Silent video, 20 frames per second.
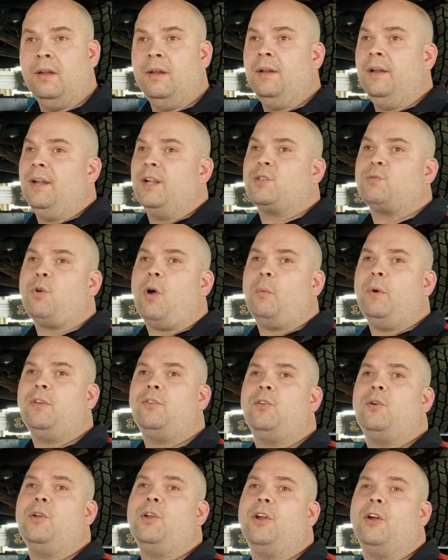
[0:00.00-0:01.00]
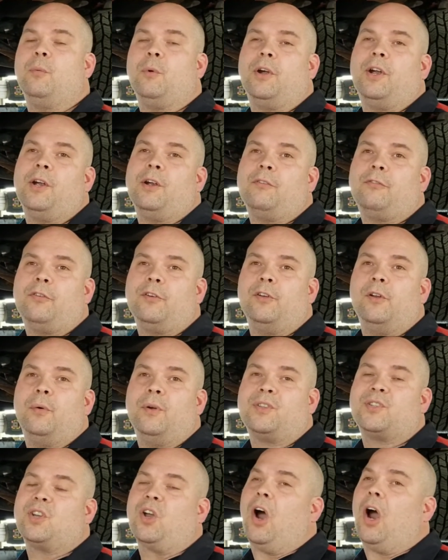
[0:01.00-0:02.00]
It's what we do here. We're here for you.
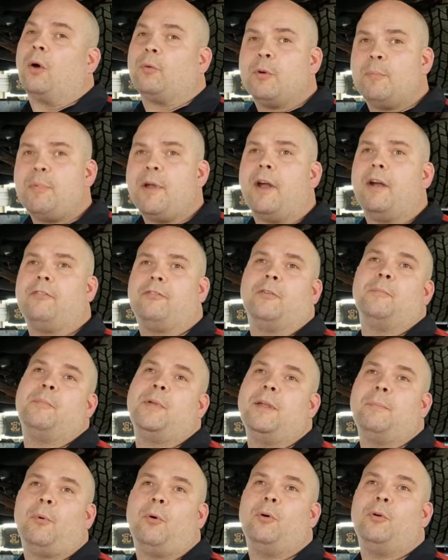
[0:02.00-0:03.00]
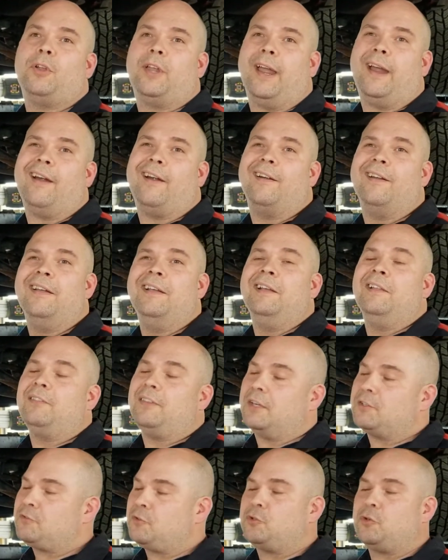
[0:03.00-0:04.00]
It's car repair from people who care.
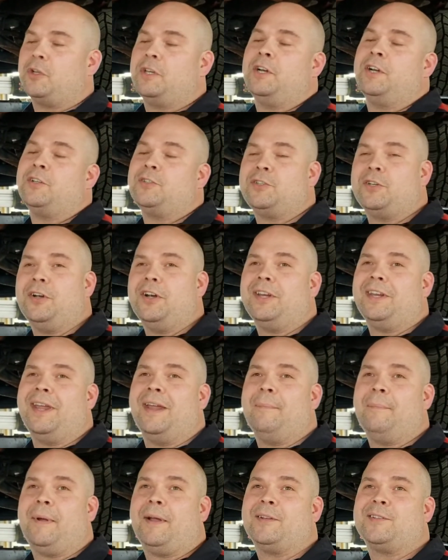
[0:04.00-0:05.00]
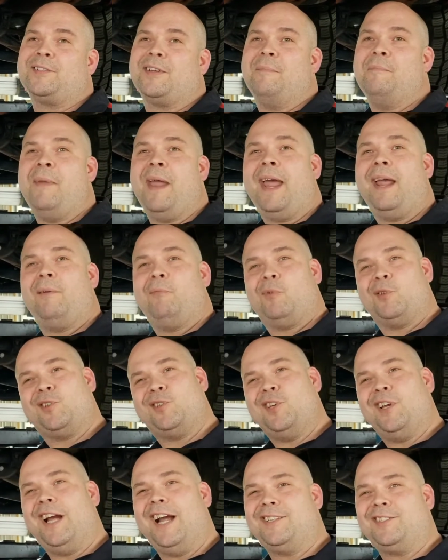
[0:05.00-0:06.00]
Thanks for joining us here at Camp House. I'm Matt. We'll
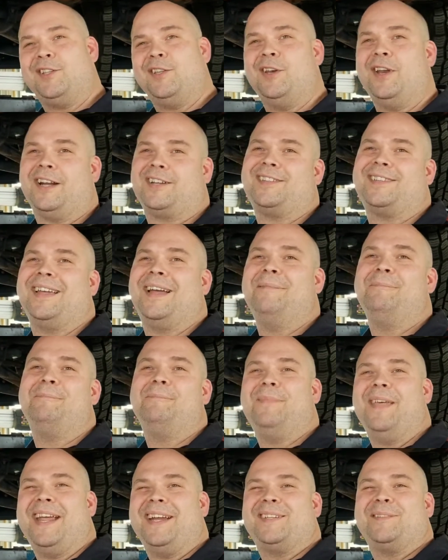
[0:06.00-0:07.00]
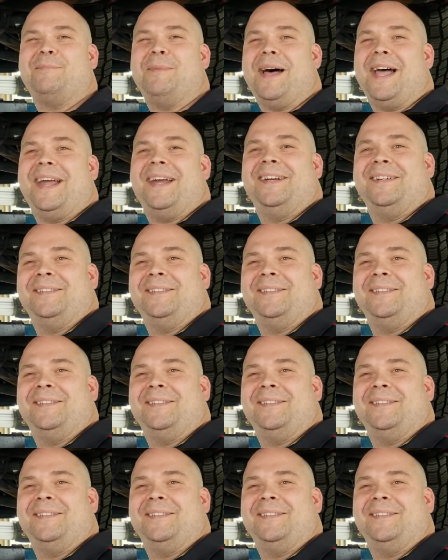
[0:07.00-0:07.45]
see you guys in the next time. Thanks. Bye.